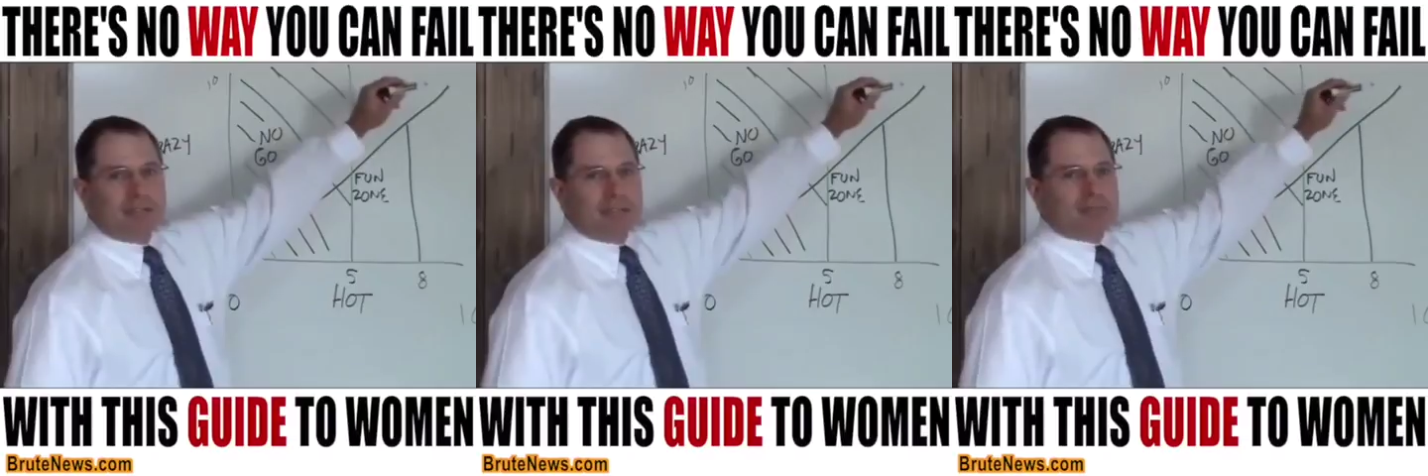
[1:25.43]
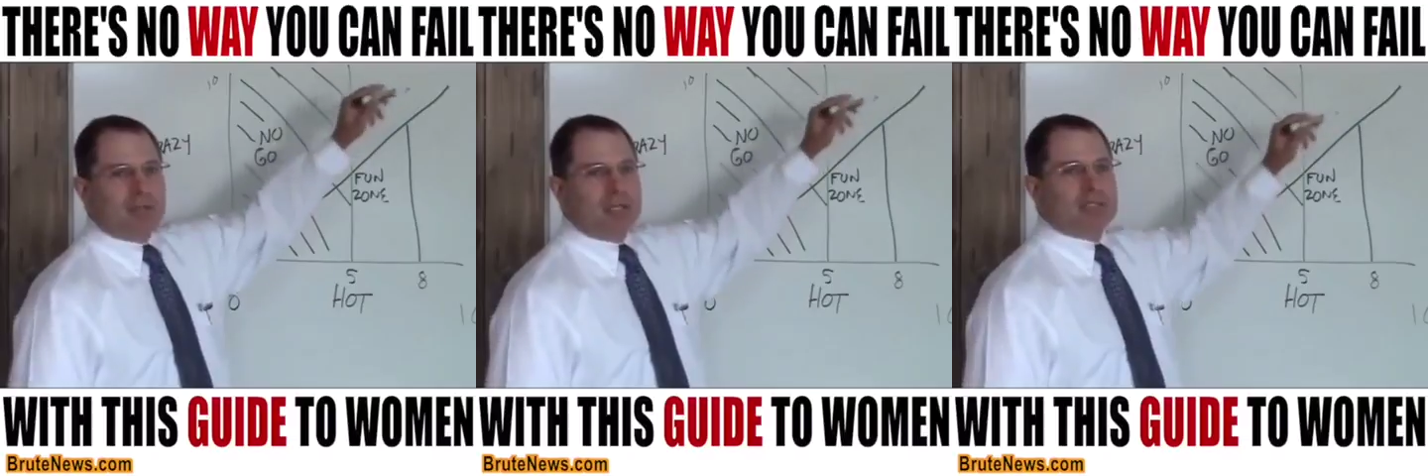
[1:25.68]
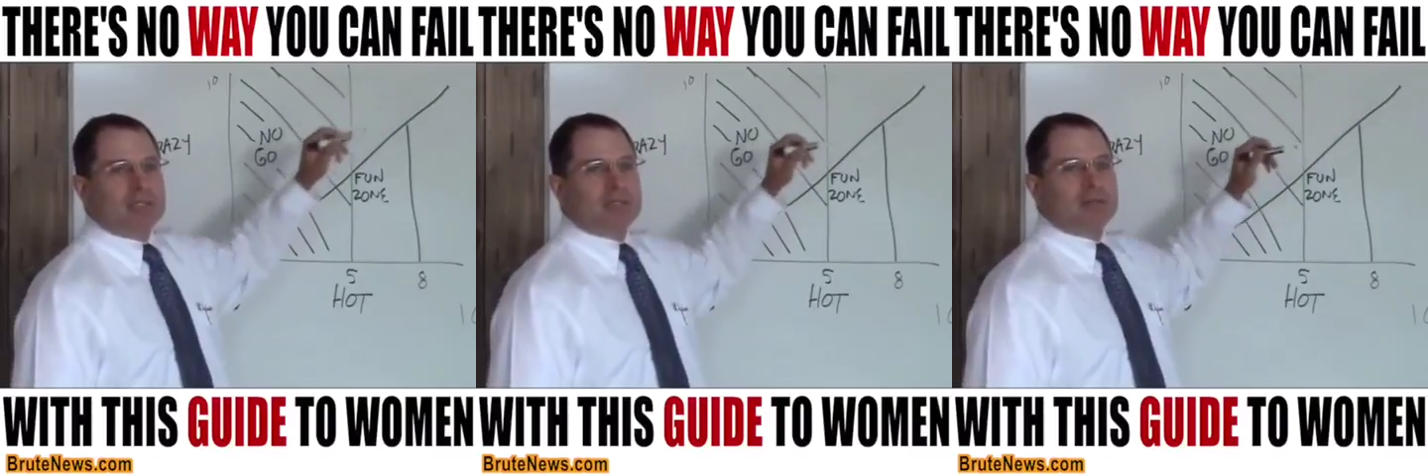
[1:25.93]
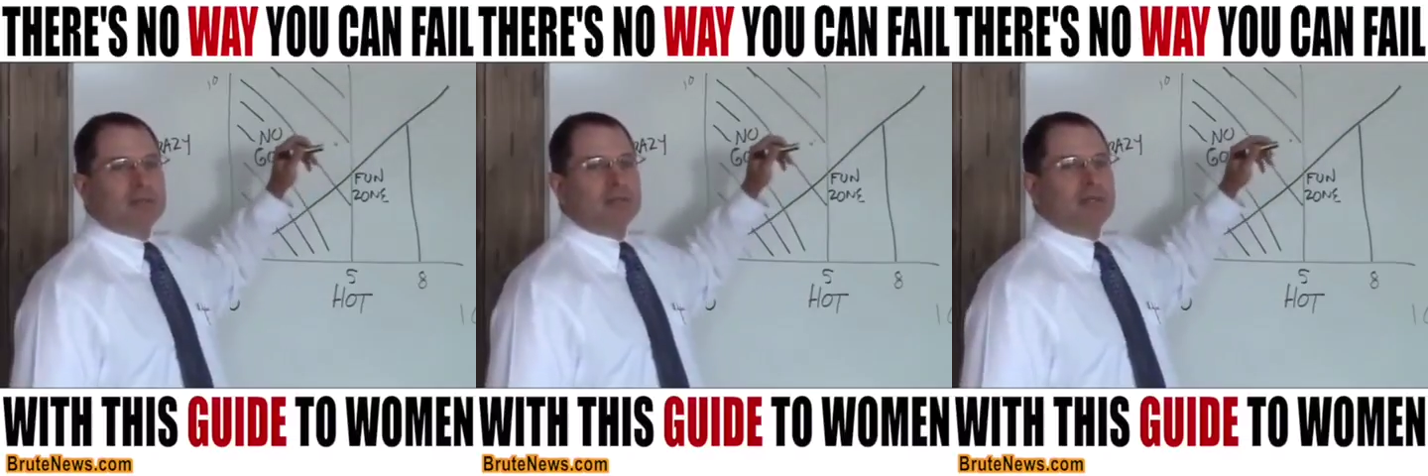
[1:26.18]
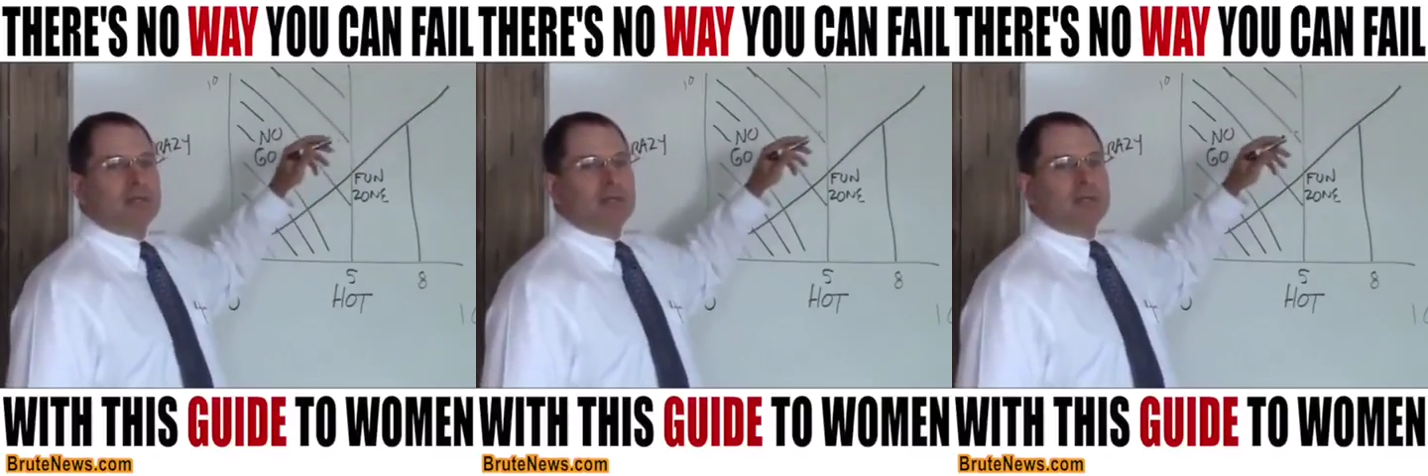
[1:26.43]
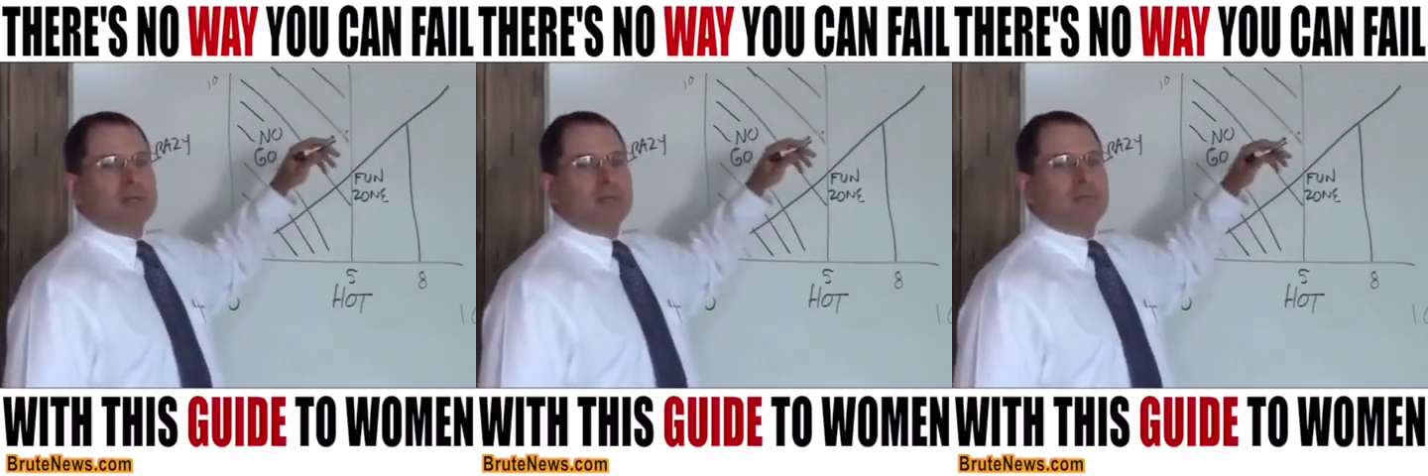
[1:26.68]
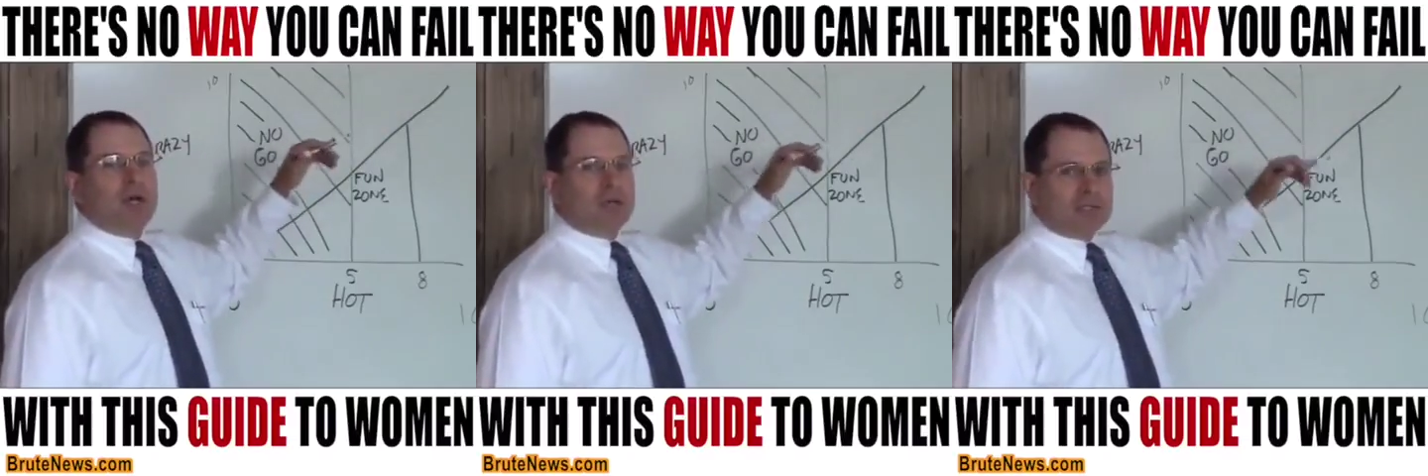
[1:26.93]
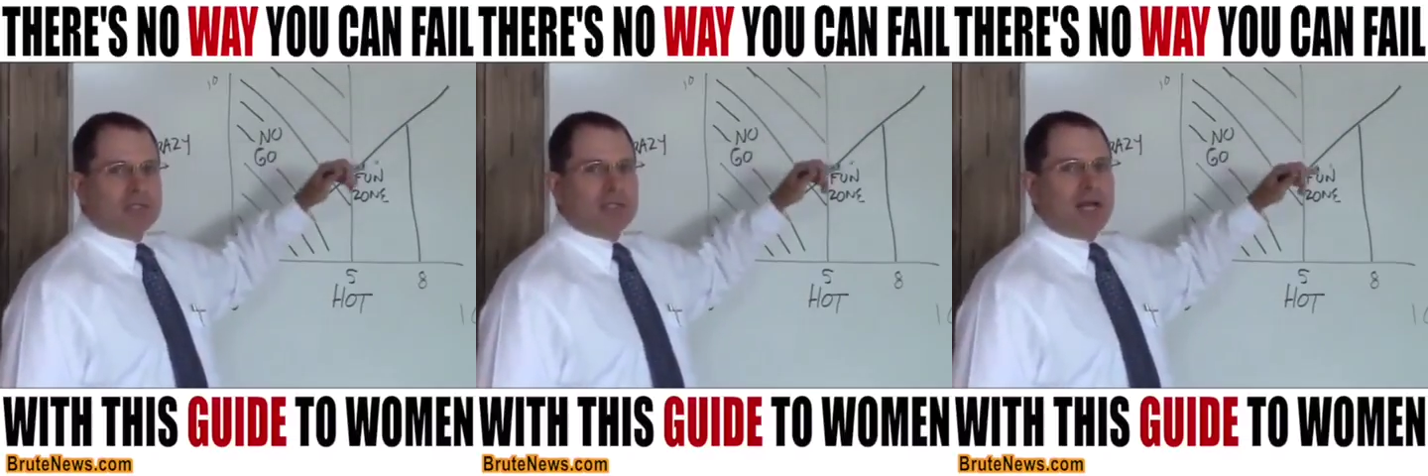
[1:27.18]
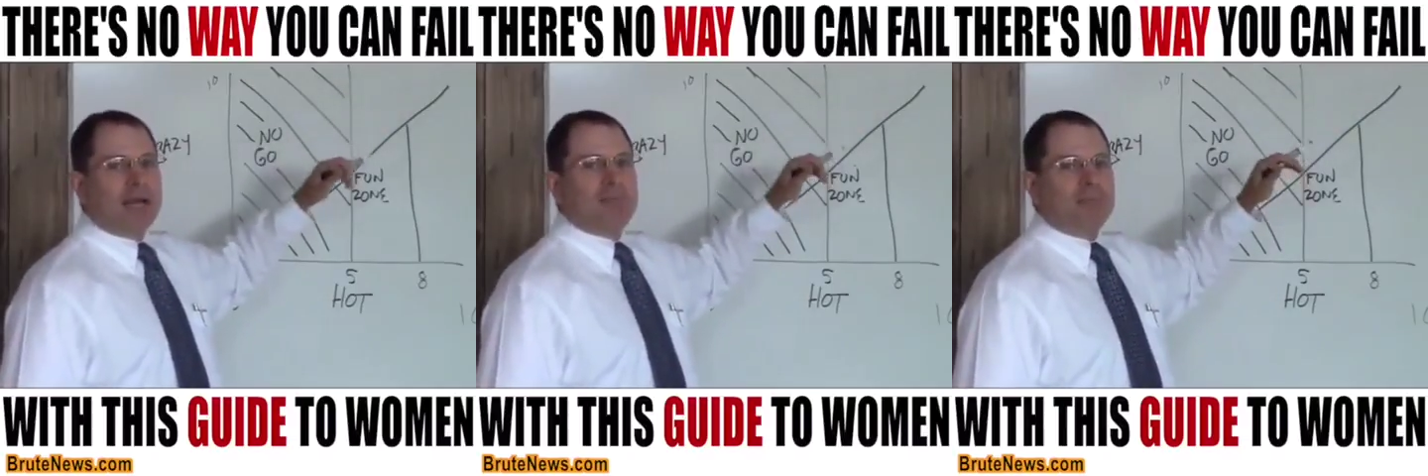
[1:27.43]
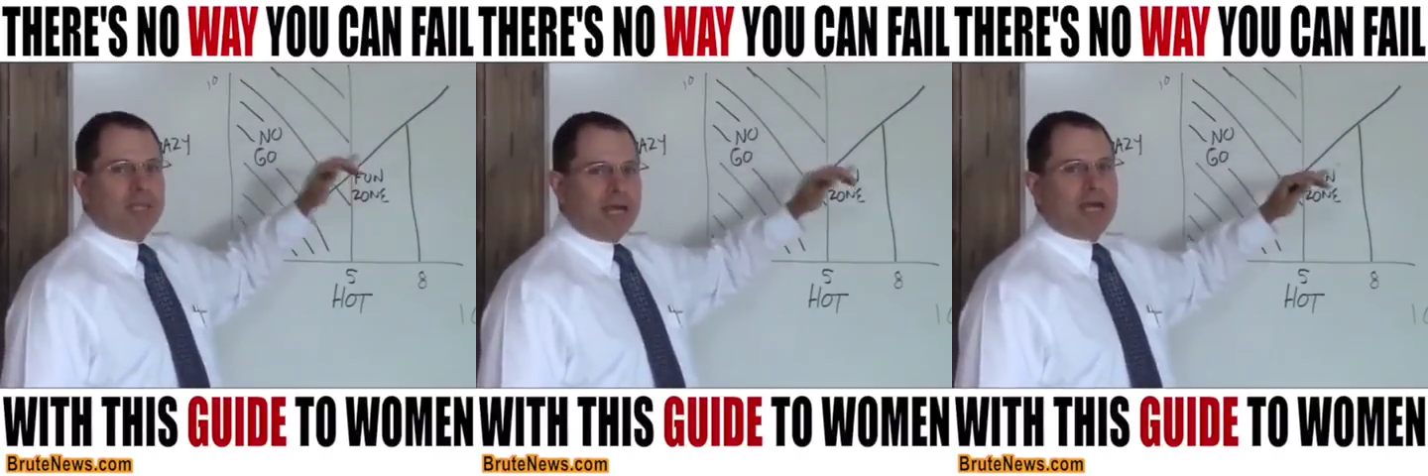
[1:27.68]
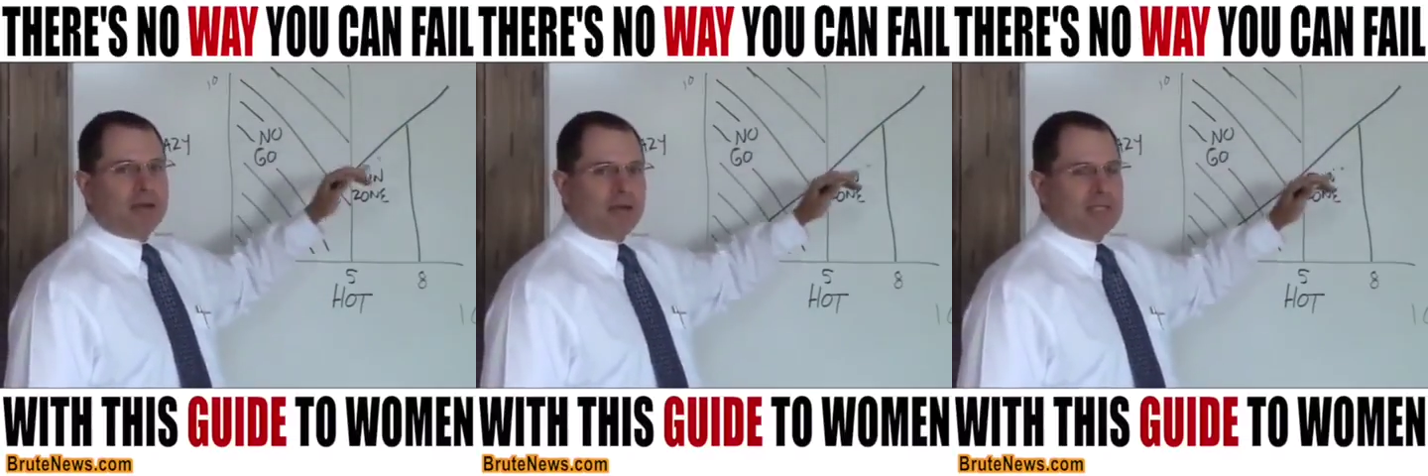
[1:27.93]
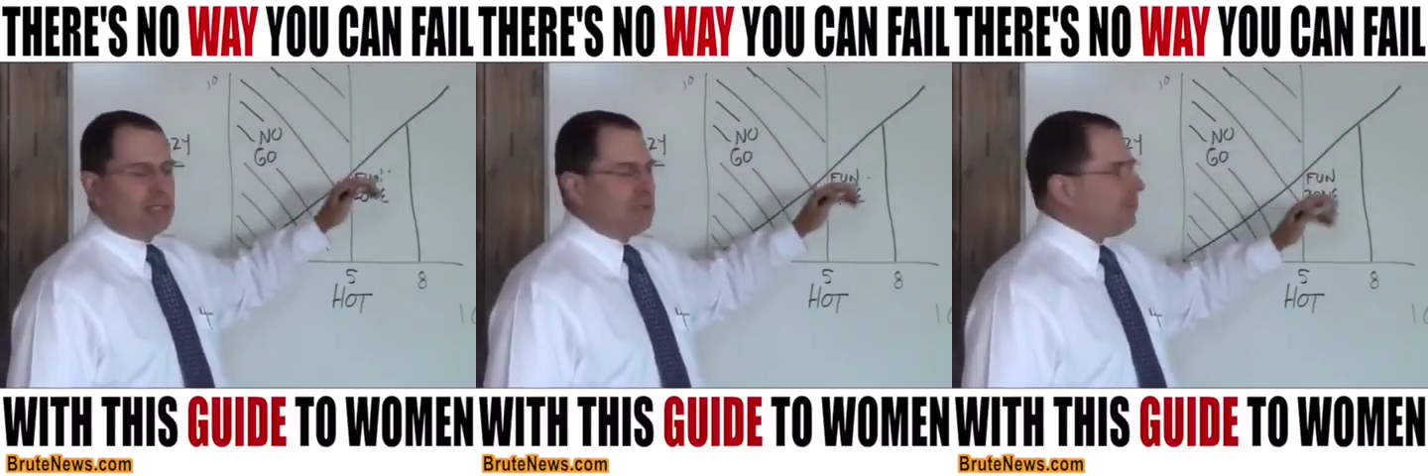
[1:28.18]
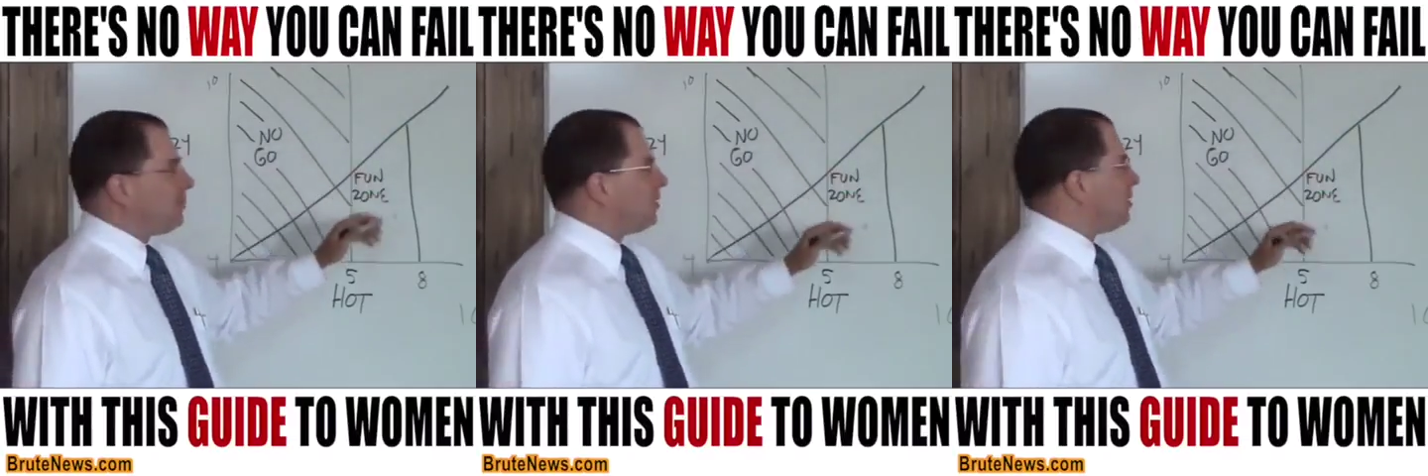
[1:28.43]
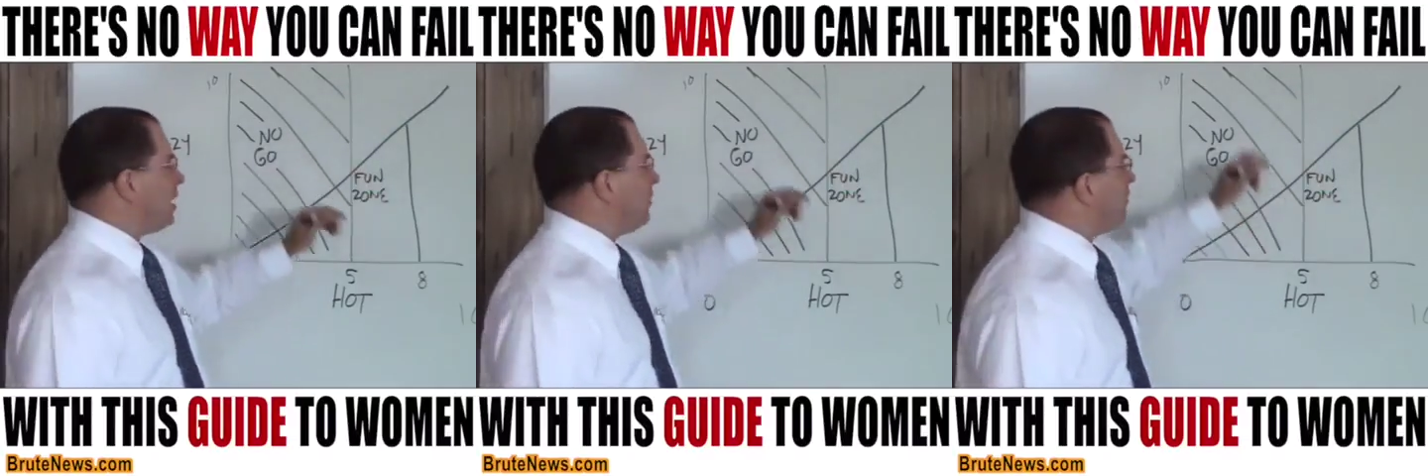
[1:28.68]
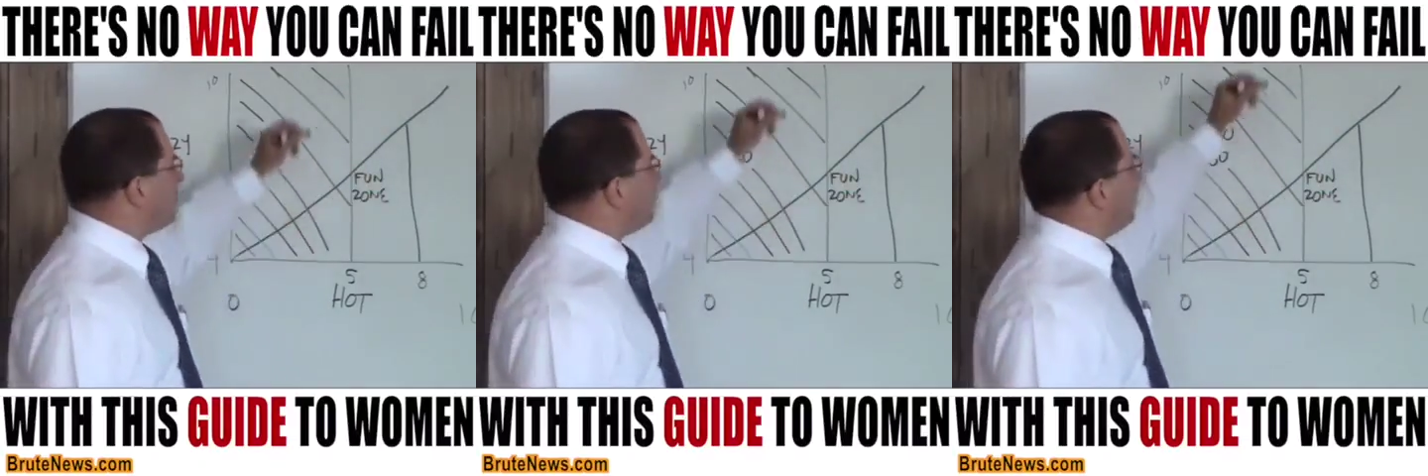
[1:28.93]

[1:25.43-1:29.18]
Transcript: This means these are, most of the time, not crazy. Okay?